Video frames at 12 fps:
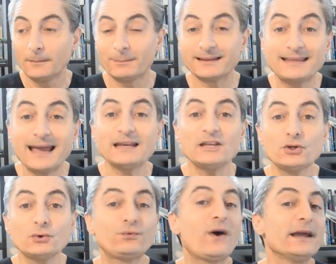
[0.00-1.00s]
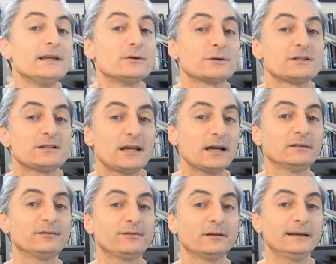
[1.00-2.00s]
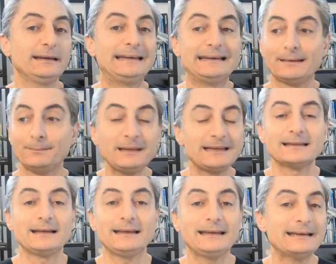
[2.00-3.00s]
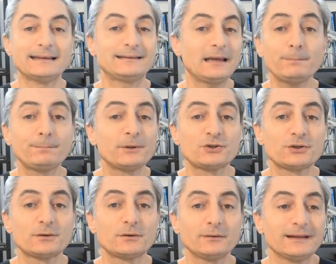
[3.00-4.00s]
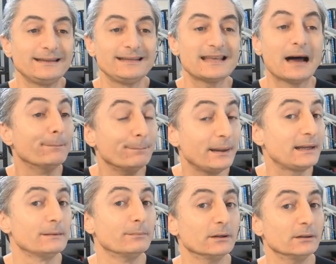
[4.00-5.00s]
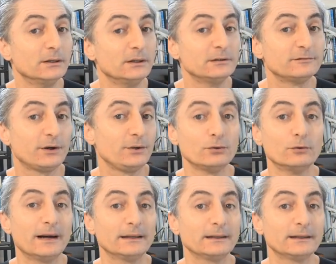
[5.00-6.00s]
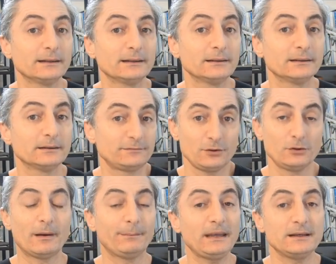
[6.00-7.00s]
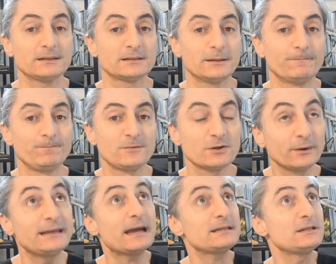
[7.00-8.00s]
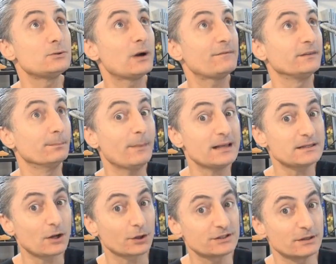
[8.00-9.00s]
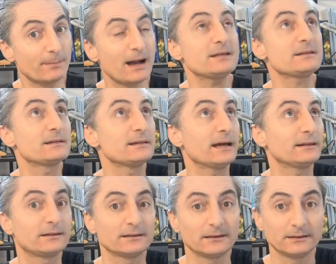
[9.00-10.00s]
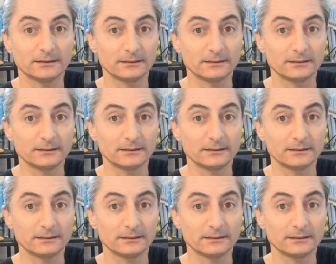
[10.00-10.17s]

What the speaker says: But then you find yourself immediately in a temperature that is unbearable for human beings. So yes, you have the mask, oxygen mask, that